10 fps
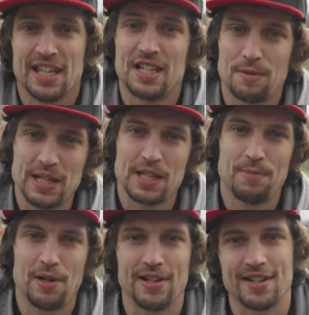The sweet
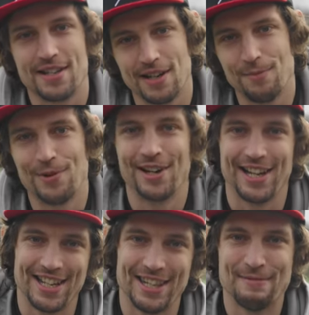spot is somewhere
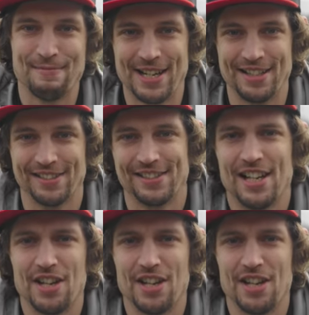in the middle.